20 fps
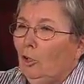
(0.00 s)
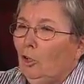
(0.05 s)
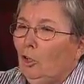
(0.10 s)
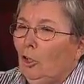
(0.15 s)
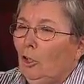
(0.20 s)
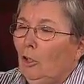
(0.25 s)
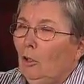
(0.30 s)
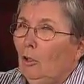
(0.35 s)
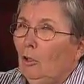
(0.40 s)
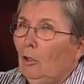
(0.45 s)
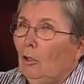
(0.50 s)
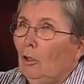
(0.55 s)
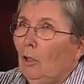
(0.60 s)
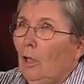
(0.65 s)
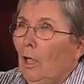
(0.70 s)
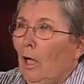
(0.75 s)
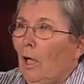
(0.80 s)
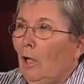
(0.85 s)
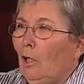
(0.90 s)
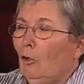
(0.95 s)
And
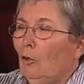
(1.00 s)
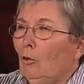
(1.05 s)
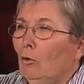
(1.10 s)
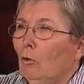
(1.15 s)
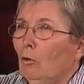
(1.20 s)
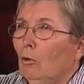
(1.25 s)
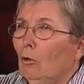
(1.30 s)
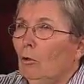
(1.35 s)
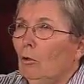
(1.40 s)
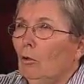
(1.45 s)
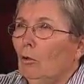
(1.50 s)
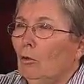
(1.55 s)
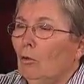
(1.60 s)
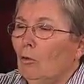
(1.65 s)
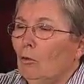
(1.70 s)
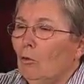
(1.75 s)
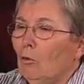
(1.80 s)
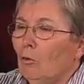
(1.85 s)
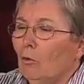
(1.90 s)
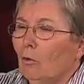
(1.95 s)
she got
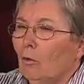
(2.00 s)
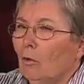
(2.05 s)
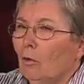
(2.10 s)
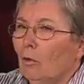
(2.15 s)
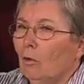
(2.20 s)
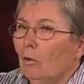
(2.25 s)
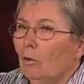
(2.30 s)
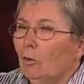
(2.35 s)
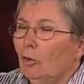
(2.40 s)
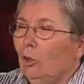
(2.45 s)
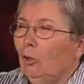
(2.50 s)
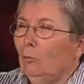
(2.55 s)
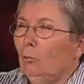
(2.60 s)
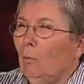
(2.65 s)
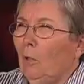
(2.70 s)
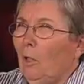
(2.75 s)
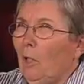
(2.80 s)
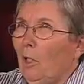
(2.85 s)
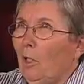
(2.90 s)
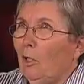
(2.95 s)
her,
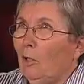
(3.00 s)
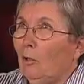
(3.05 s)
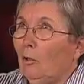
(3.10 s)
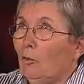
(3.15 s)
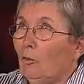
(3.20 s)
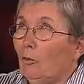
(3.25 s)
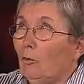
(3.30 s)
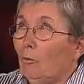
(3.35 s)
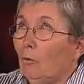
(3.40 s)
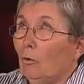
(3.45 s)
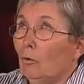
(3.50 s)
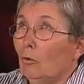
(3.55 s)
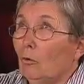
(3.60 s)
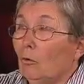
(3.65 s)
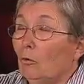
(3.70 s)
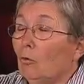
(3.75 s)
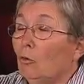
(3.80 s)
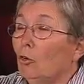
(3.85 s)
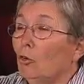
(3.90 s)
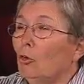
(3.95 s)
she's been on
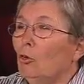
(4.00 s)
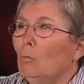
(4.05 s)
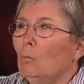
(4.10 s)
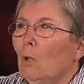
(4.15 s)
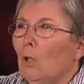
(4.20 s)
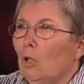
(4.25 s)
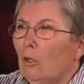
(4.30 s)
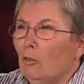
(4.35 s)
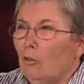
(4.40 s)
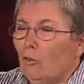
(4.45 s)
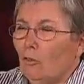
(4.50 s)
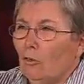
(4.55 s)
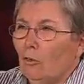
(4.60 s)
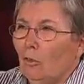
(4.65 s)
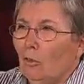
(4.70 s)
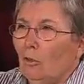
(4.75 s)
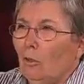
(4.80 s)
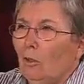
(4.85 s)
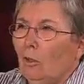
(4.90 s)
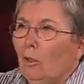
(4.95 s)
2
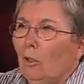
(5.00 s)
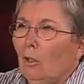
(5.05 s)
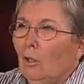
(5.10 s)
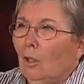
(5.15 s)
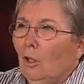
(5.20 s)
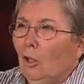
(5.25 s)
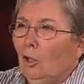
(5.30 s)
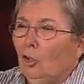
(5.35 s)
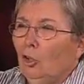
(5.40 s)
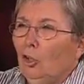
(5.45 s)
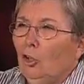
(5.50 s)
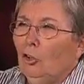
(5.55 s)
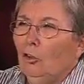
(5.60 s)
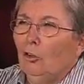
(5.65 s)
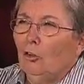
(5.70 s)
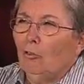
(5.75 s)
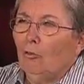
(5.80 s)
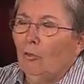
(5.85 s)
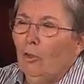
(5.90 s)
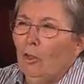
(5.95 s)
months, and
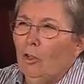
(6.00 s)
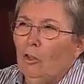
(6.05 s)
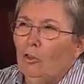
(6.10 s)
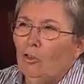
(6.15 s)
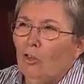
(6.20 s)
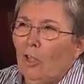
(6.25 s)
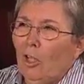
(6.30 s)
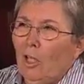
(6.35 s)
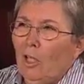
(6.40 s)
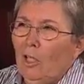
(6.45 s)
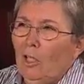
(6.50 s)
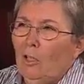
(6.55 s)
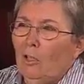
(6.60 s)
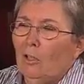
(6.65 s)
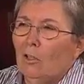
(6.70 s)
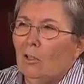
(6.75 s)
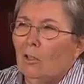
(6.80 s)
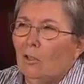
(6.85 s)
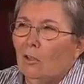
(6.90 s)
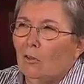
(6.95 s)
she finished
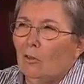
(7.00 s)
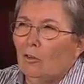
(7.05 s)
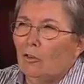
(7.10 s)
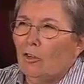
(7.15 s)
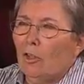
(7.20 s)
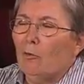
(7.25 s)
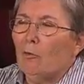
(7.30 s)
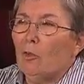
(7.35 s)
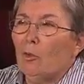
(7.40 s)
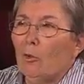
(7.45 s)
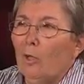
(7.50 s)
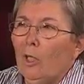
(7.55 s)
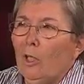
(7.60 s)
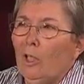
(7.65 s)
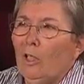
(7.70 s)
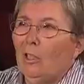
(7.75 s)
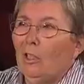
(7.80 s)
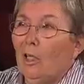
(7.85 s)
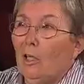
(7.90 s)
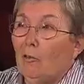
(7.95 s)

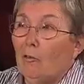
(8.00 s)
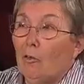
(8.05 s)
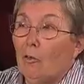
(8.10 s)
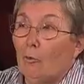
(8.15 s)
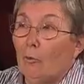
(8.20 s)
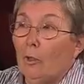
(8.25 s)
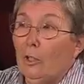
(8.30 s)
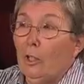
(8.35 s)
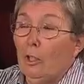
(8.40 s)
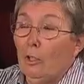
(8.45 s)
7th or 8th out of